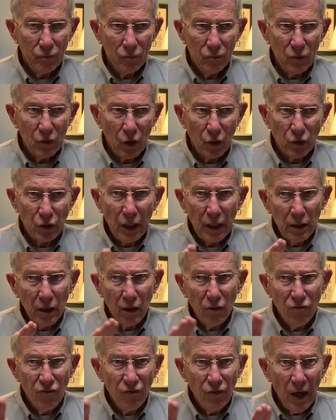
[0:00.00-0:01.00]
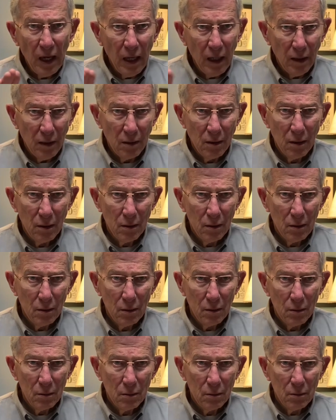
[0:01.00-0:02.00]
because it can fade.
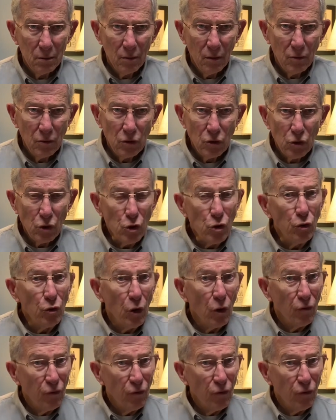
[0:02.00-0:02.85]
You know,